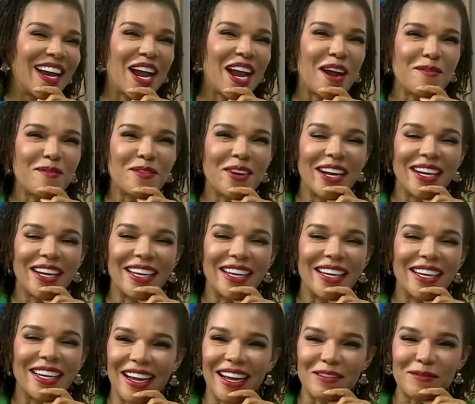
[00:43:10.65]
I'm
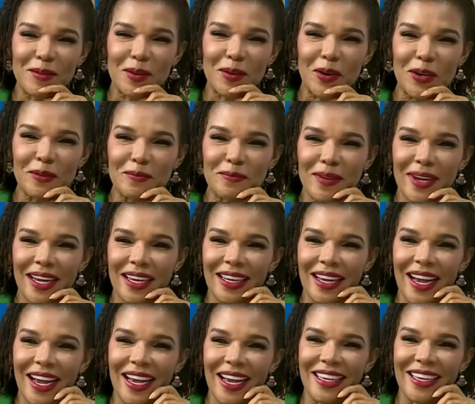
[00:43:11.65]
ready. I've bought
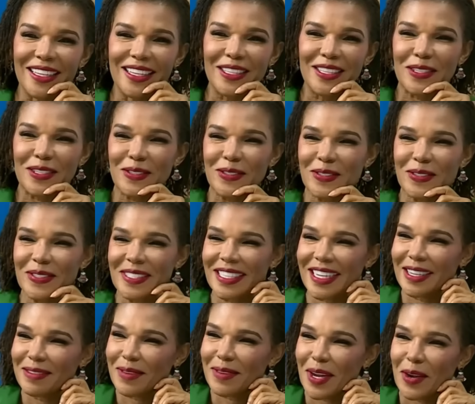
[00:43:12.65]
my hiking shoes
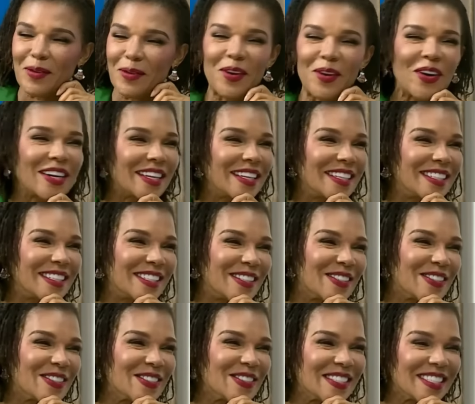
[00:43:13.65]
and my walking
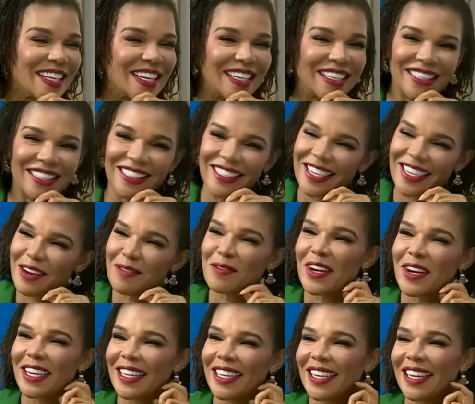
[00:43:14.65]
shoes, and I'm
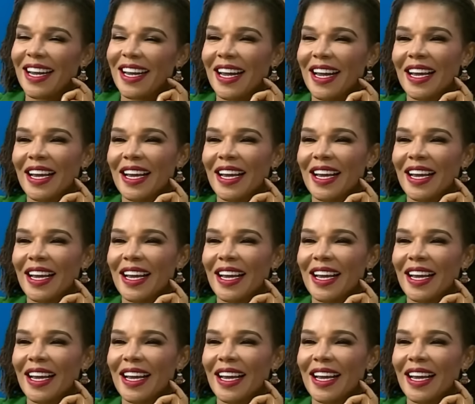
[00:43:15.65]
ready.